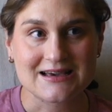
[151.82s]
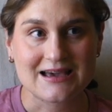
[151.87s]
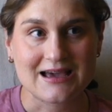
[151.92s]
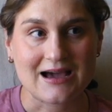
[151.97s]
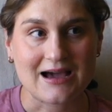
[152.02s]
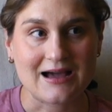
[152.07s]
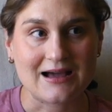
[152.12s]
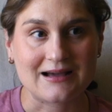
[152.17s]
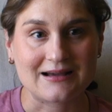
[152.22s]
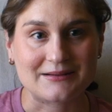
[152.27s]

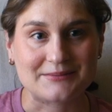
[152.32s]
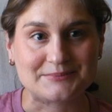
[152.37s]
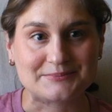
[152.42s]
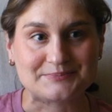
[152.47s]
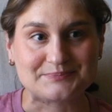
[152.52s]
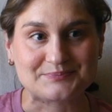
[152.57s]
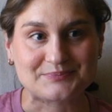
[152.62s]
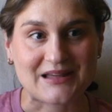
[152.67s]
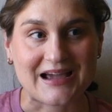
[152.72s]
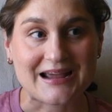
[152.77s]

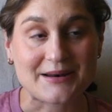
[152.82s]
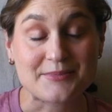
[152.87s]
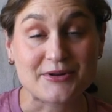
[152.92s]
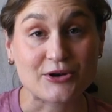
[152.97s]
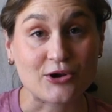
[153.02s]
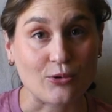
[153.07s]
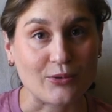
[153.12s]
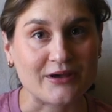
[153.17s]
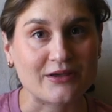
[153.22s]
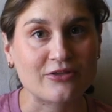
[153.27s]
I'd been
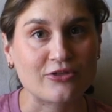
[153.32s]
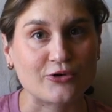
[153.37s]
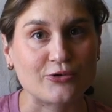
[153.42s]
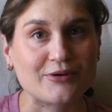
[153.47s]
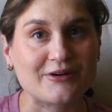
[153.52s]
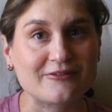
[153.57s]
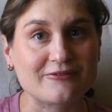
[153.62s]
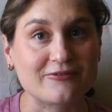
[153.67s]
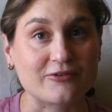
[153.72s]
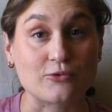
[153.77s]
going through
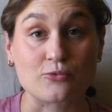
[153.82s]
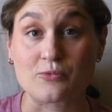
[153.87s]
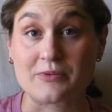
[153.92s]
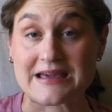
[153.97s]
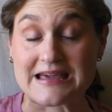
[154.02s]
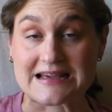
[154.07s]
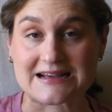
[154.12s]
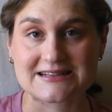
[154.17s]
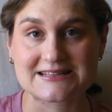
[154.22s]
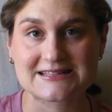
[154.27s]
it for
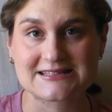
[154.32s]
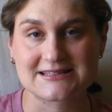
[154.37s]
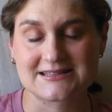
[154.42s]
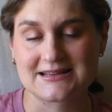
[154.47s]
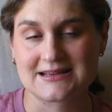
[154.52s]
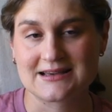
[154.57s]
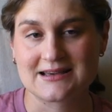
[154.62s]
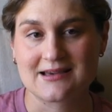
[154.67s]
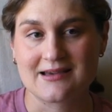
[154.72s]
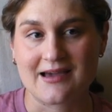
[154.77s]
weeks,
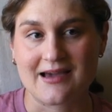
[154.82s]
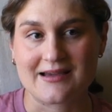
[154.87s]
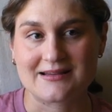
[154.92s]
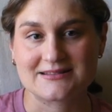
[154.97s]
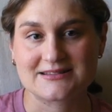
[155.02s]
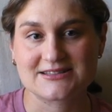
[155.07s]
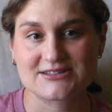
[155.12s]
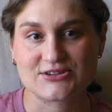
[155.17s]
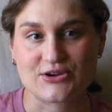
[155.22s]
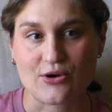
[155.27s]
and
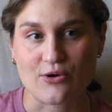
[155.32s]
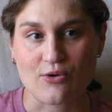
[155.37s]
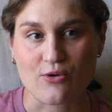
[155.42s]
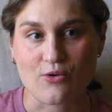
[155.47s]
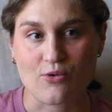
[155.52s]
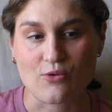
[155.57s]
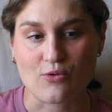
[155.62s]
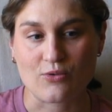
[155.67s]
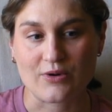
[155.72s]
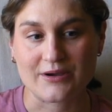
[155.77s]

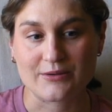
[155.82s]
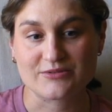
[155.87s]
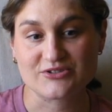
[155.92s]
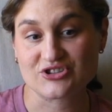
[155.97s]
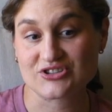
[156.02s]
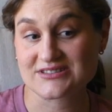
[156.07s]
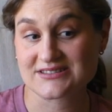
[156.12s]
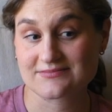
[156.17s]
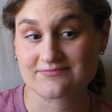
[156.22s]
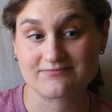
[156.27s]
so it was
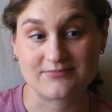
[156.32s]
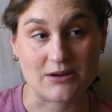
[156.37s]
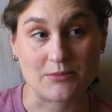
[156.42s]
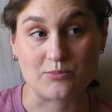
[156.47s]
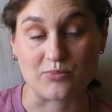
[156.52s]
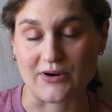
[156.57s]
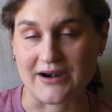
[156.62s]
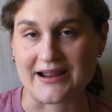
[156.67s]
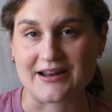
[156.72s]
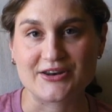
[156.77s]
just a
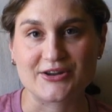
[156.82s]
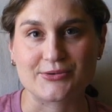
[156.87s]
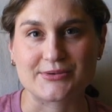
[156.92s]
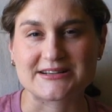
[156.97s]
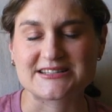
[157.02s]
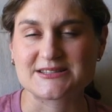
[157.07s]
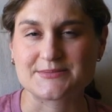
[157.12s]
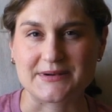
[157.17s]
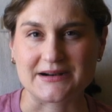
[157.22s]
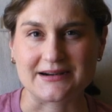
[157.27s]
brand new
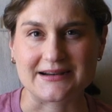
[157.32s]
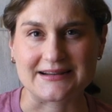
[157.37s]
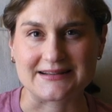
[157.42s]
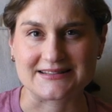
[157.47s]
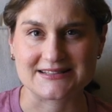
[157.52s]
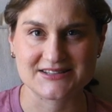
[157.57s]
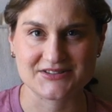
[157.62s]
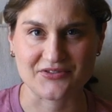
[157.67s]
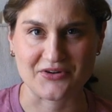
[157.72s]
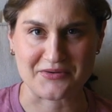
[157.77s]

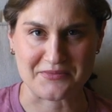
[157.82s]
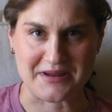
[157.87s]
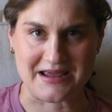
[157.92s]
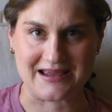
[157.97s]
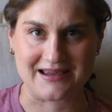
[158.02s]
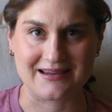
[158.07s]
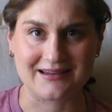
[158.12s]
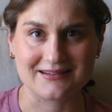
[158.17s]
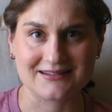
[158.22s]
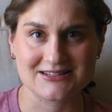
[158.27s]
experience for
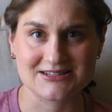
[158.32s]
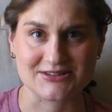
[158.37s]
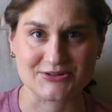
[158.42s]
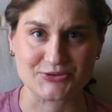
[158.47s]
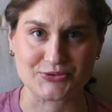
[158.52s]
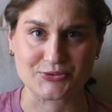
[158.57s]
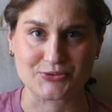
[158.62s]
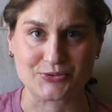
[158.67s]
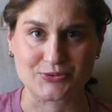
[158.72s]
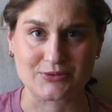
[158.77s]
me
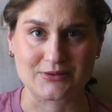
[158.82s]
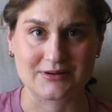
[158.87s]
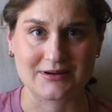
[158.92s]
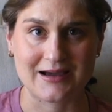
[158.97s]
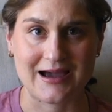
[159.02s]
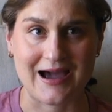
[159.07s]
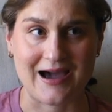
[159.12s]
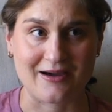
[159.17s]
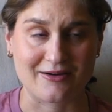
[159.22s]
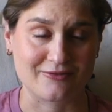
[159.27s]
to
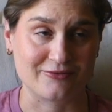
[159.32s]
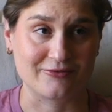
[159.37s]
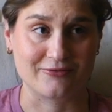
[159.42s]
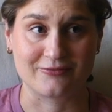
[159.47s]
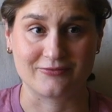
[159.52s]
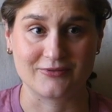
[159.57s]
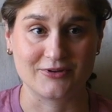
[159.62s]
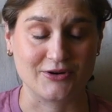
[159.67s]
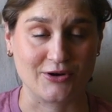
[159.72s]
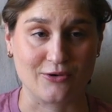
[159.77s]
have,
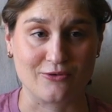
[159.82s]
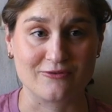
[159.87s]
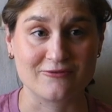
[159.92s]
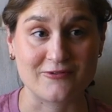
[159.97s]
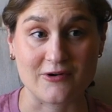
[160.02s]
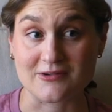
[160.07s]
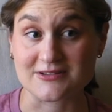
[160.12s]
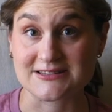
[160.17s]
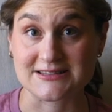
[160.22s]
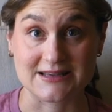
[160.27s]

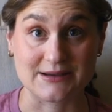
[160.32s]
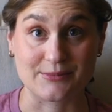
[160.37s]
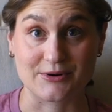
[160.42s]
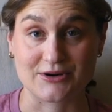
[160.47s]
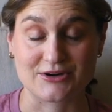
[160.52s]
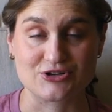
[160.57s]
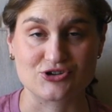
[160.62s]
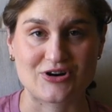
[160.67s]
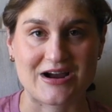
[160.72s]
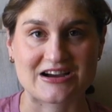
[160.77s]
false labor
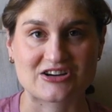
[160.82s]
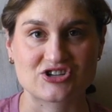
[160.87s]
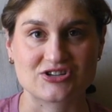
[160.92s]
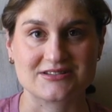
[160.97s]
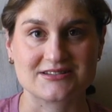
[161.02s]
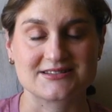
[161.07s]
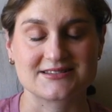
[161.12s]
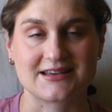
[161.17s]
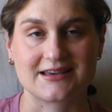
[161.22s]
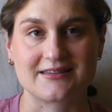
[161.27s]

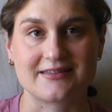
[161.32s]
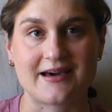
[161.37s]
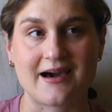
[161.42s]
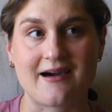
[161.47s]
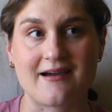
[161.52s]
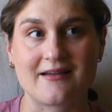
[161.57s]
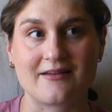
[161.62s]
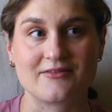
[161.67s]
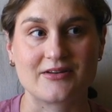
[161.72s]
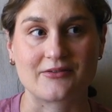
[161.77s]
contractions like
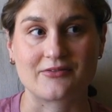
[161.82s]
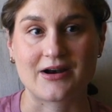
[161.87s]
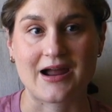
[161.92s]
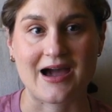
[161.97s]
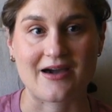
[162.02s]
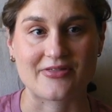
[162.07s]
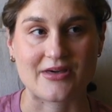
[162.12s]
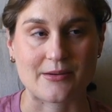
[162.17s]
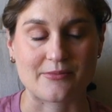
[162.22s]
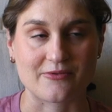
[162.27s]
that. Never
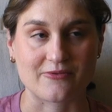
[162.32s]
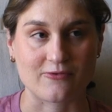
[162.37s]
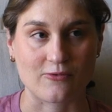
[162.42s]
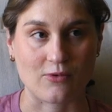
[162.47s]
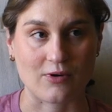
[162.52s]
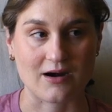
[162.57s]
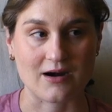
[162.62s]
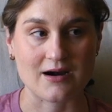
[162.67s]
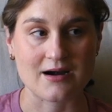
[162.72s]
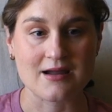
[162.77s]
had that
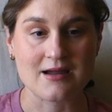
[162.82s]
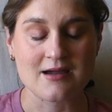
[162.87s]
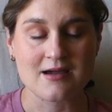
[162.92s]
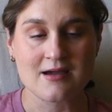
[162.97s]
before.